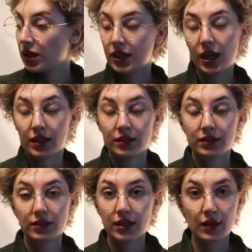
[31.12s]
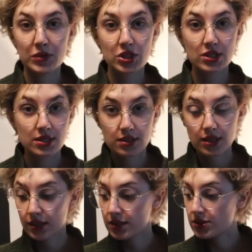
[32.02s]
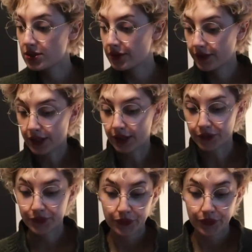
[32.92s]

Yeah, let me just get into the video.